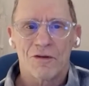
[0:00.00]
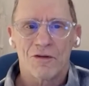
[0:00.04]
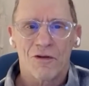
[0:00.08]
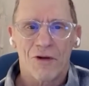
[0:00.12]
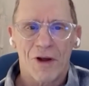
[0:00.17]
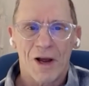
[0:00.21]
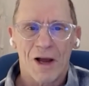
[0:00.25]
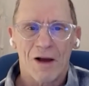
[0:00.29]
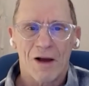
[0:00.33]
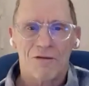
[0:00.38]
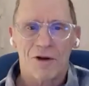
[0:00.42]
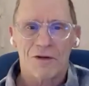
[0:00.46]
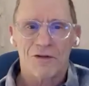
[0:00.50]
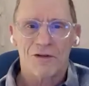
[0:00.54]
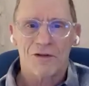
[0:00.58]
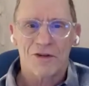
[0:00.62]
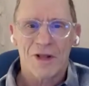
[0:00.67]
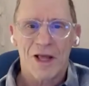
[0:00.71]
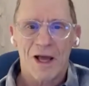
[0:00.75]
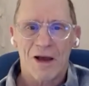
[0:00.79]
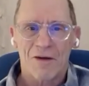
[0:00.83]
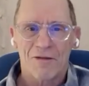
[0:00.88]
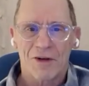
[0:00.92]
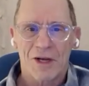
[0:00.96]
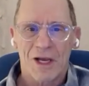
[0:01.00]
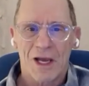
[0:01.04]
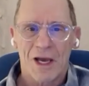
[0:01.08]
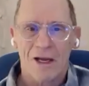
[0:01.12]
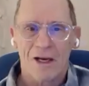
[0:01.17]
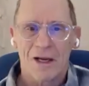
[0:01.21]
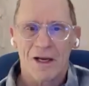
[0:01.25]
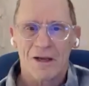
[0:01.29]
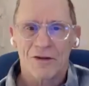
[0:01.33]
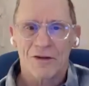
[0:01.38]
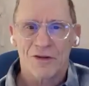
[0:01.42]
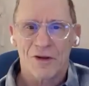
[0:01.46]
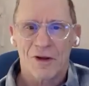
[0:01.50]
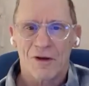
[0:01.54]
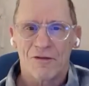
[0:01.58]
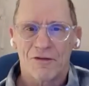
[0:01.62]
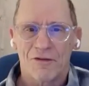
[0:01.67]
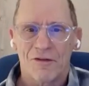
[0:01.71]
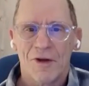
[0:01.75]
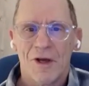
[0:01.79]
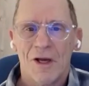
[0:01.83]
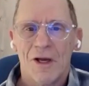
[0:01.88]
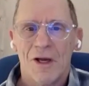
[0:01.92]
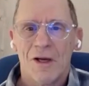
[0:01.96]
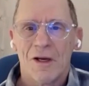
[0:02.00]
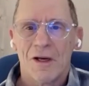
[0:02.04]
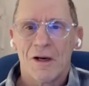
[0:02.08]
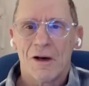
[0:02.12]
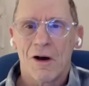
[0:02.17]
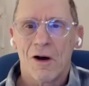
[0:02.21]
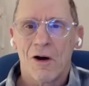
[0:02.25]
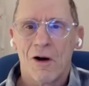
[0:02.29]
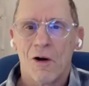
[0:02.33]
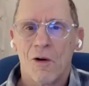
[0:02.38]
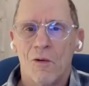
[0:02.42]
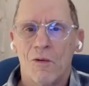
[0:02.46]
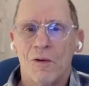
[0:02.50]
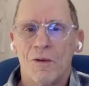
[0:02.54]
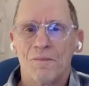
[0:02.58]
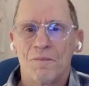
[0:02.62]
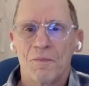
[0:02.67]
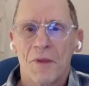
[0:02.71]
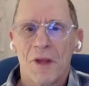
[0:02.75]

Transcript: travelers navigate SFO.